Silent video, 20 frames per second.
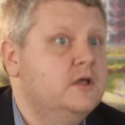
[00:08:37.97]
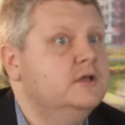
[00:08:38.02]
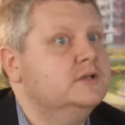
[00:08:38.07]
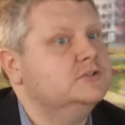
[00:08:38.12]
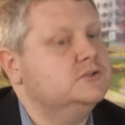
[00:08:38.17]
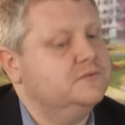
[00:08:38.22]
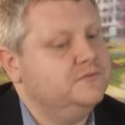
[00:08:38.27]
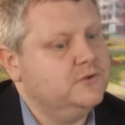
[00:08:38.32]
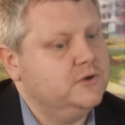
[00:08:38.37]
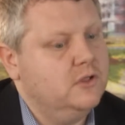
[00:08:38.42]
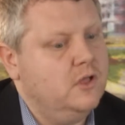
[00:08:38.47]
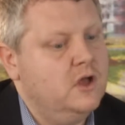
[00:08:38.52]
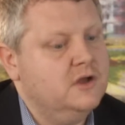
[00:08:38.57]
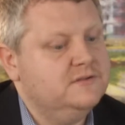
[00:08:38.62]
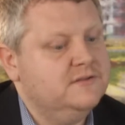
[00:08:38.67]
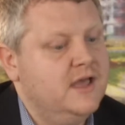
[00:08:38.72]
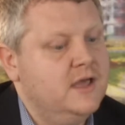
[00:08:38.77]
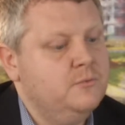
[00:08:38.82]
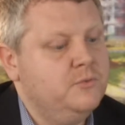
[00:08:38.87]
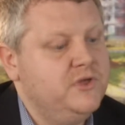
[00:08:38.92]
So for a long
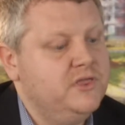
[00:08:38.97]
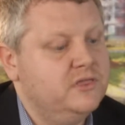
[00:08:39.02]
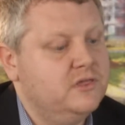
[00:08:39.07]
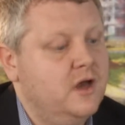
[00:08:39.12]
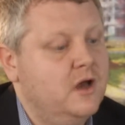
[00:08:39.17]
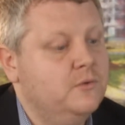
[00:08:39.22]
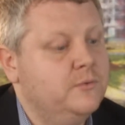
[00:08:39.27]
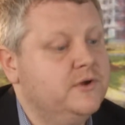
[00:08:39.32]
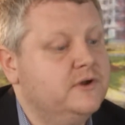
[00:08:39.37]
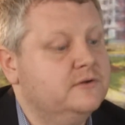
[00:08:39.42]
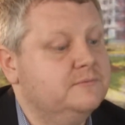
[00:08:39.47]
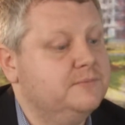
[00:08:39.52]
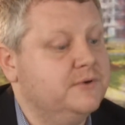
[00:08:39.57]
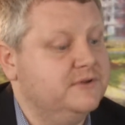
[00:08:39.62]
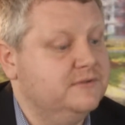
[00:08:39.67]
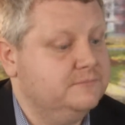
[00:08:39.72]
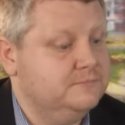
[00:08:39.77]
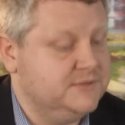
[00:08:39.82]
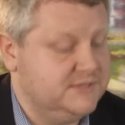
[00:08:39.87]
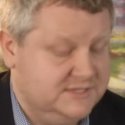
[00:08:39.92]
time, we thought we were
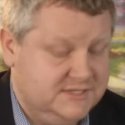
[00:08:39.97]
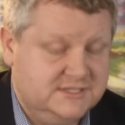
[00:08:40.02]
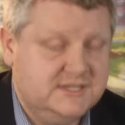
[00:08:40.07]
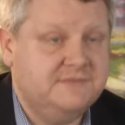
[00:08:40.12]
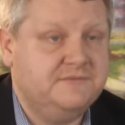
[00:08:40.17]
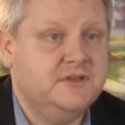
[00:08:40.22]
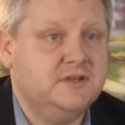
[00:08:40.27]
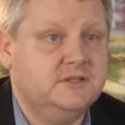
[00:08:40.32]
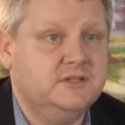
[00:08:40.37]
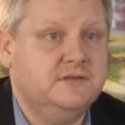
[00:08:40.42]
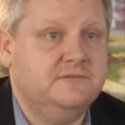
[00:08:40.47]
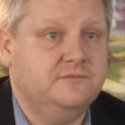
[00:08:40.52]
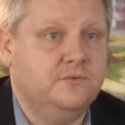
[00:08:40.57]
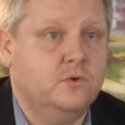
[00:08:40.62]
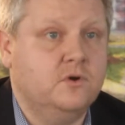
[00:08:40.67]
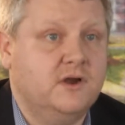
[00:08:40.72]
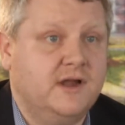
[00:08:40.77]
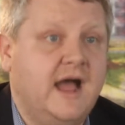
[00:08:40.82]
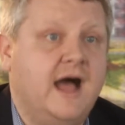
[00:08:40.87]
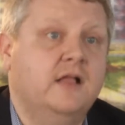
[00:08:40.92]
specifically
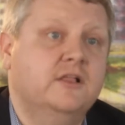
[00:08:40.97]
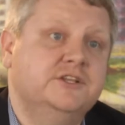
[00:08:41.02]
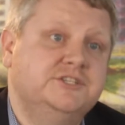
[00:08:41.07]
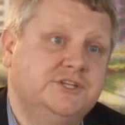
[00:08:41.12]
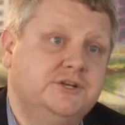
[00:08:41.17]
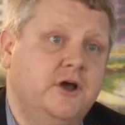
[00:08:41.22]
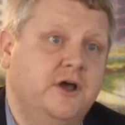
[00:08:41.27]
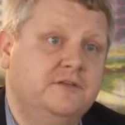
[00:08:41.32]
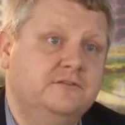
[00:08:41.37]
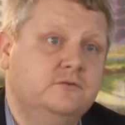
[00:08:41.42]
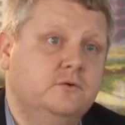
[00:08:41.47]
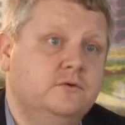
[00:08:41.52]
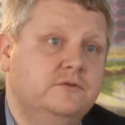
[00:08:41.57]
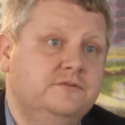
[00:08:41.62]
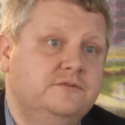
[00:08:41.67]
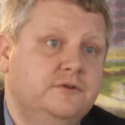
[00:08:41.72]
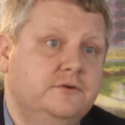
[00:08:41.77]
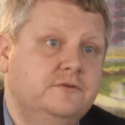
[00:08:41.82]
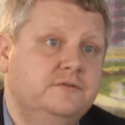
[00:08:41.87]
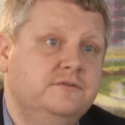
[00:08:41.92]
for college and high school
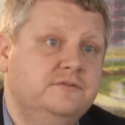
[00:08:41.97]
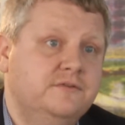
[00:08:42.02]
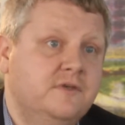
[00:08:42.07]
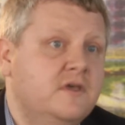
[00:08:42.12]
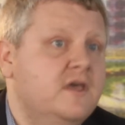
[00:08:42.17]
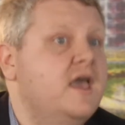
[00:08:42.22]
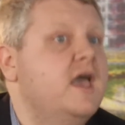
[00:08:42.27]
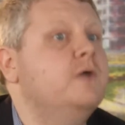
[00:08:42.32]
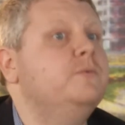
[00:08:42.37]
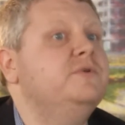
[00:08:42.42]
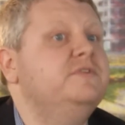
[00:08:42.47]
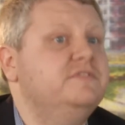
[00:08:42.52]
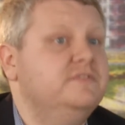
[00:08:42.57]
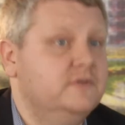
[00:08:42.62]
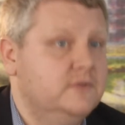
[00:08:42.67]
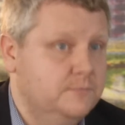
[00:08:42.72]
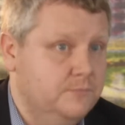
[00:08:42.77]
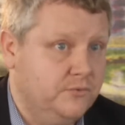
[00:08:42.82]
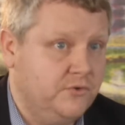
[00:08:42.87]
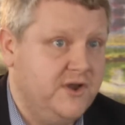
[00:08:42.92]
students, and we
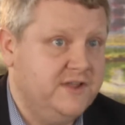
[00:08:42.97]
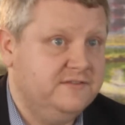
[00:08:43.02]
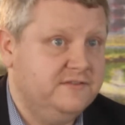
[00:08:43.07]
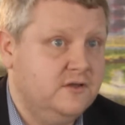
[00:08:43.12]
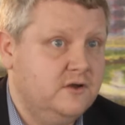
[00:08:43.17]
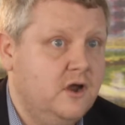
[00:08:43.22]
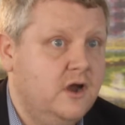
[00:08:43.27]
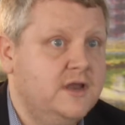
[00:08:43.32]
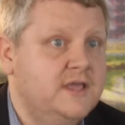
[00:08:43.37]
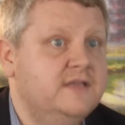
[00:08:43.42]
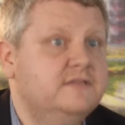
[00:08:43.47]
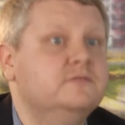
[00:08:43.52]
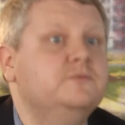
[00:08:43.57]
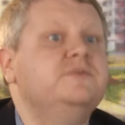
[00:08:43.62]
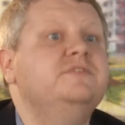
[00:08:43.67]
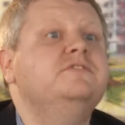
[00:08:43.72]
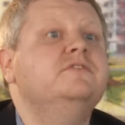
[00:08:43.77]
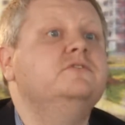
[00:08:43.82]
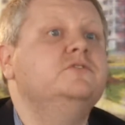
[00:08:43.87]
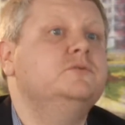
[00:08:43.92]
still embrace that audience, and
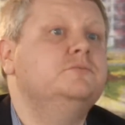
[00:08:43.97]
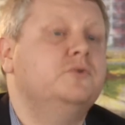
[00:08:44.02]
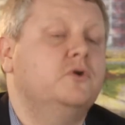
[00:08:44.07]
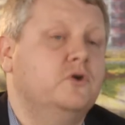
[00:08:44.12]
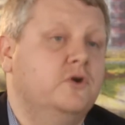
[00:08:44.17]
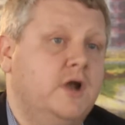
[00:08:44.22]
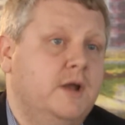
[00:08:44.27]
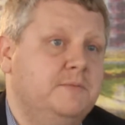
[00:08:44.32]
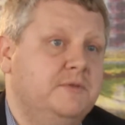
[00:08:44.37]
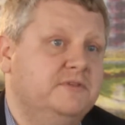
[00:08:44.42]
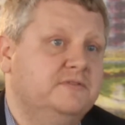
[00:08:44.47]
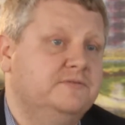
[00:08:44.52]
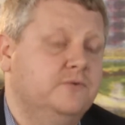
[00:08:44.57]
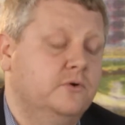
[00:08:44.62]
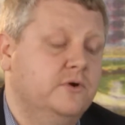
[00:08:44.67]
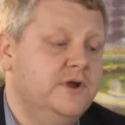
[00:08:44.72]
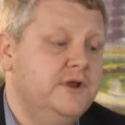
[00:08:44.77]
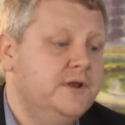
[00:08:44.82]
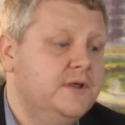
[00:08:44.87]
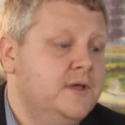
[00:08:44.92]
we still do programmings
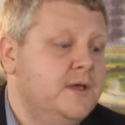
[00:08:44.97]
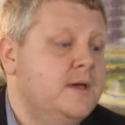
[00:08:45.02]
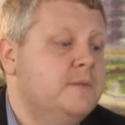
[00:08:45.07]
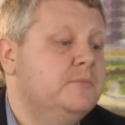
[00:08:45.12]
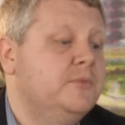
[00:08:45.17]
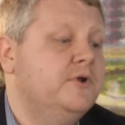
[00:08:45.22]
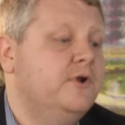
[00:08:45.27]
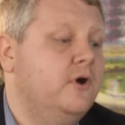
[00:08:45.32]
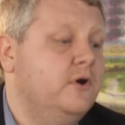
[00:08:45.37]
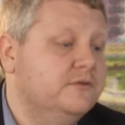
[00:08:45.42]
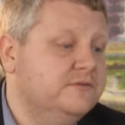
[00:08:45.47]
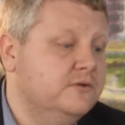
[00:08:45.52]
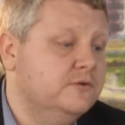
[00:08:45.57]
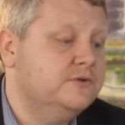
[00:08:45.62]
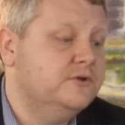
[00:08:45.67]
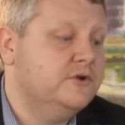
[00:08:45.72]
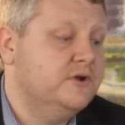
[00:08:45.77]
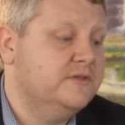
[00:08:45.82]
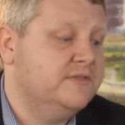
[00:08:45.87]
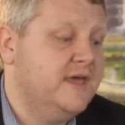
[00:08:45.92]
for it. But also
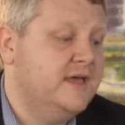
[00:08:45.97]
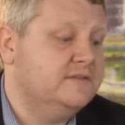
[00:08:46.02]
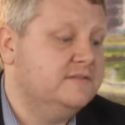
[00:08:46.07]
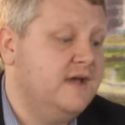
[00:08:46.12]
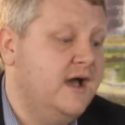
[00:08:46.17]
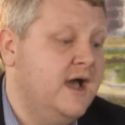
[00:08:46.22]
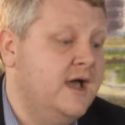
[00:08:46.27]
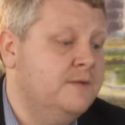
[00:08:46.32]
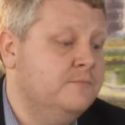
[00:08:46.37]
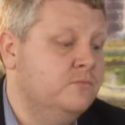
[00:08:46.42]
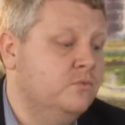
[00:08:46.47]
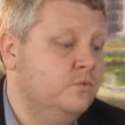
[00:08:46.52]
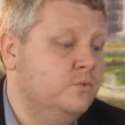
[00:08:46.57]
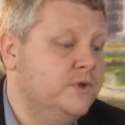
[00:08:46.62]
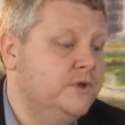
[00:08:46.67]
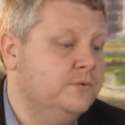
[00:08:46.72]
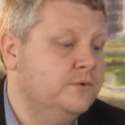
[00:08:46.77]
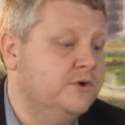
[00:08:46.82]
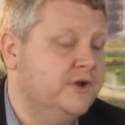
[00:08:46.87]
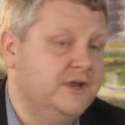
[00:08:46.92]
during that time,
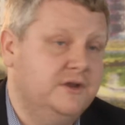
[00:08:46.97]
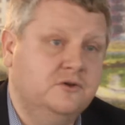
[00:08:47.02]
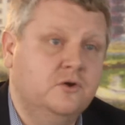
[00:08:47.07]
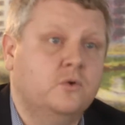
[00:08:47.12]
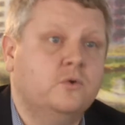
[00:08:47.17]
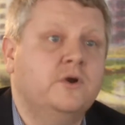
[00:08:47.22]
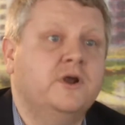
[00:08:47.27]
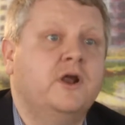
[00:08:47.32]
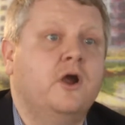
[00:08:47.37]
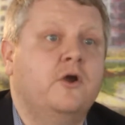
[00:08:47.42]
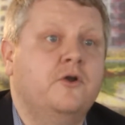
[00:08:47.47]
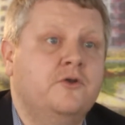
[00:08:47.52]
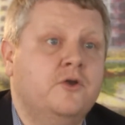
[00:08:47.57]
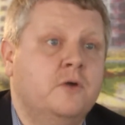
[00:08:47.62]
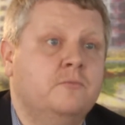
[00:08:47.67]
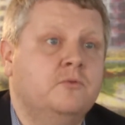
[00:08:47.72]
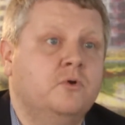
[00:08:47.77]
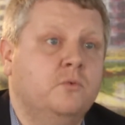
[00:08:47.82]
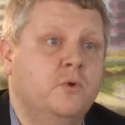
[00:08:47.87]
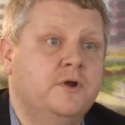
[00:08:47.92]
we were ignoring our
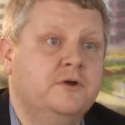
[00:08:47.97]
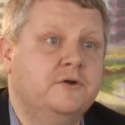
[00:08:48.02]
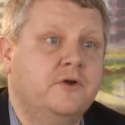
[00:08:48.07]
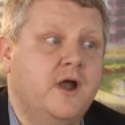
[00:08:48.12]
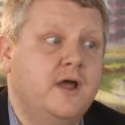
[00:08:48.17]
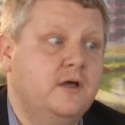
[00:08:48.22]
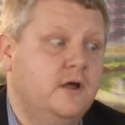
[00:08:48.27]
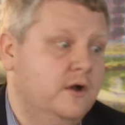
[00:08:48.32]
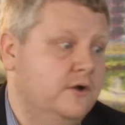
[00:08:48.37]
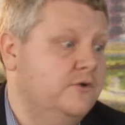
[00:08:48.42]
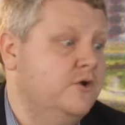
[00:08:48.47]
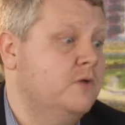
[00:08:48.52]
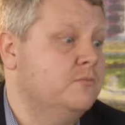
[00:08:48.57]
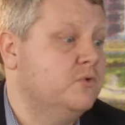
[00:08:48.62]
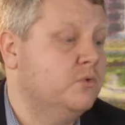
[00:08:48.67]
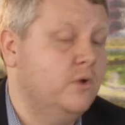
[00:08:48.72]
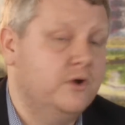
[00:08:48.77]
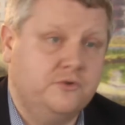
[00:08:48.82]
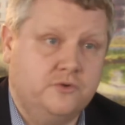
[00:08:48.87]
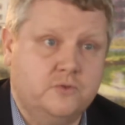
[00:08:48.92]
number one, our
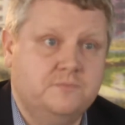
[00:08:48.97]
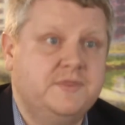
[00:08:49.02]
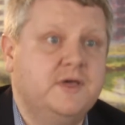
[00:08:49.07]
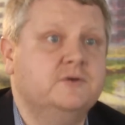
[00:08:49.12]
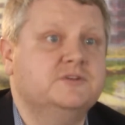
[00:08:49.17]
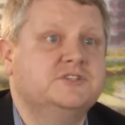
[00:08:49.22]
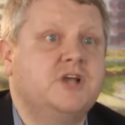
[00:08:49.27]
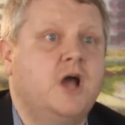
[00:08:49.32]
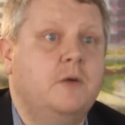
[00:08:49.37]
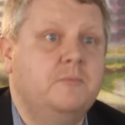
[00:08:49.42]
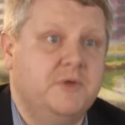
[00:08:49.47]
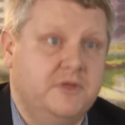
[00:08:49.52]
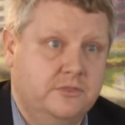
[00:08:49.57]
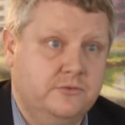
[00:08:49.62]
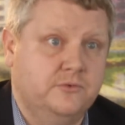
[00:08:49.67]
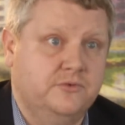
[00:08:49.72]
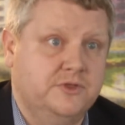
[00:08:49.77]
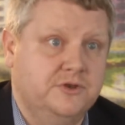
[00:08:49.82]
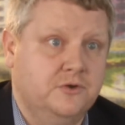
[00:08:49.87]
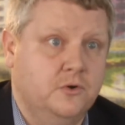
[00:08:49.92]
number one group that was coming
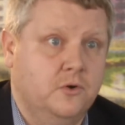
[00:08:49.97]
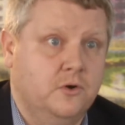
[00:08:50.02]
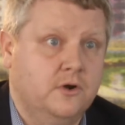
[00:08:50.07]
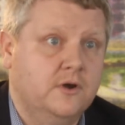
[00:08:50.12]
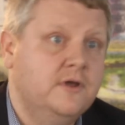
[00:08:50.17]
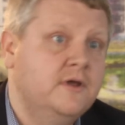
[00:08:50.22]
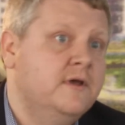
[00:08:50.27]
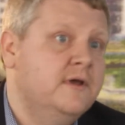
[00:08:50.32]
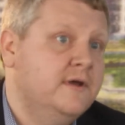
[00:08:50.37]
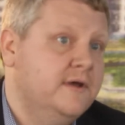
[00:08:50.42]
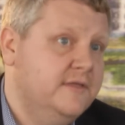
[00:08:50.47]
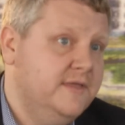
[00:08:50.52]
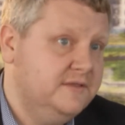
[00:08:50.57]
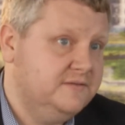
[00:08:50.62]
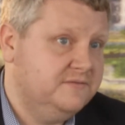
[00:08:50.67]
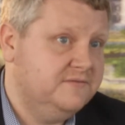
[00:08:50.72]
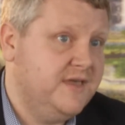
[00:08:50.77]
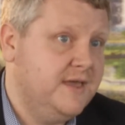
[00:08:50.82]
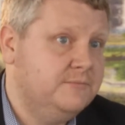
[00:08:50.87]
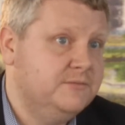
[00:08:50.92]
through the door. And
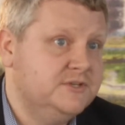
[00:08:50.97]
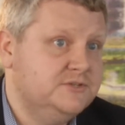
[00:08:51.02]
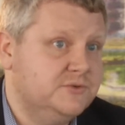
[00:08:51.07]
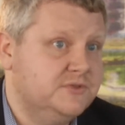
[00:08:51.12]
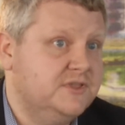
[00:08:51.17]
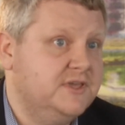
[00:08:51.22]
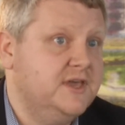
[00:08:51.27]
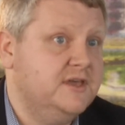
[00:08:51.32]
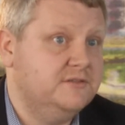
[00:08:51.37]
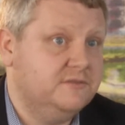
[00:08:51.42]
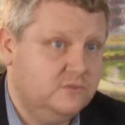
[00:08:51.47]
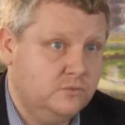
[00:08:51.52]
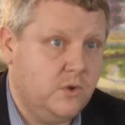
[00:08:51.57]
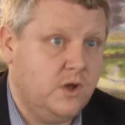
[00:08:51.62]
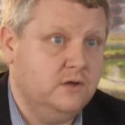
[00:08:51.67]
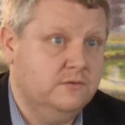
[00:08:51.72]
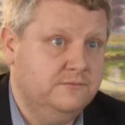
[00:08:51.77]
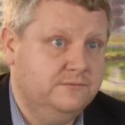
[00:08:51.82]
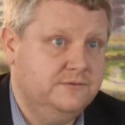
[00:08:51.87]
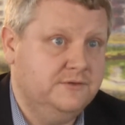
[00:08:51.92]
that's families with kids
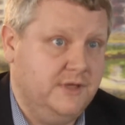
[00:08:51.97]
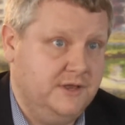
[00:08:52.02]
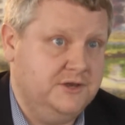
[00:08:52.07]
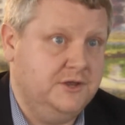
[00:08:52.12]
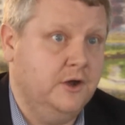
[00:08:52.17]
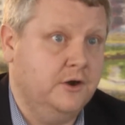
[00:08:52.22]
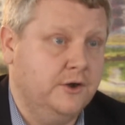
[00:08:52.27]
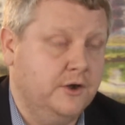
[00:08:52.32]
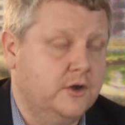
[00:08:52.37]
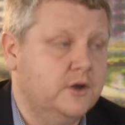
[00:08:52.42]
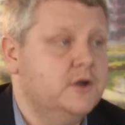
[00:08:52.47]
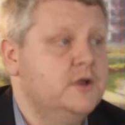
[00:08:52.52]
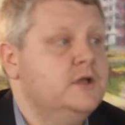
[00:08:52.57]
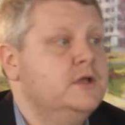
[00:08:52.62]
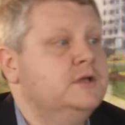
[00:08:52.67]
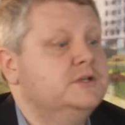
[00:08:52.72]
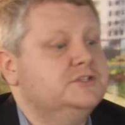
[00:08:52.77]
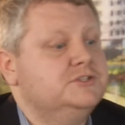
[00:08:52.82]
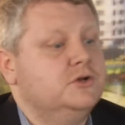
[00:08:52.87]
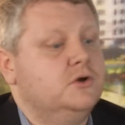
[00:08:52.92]
twelve and younger.
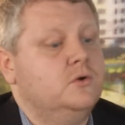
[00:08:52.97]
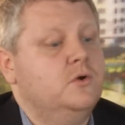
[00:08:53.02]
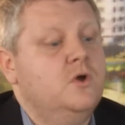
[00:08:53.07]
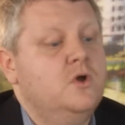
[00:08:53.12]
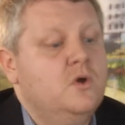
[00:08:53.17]
So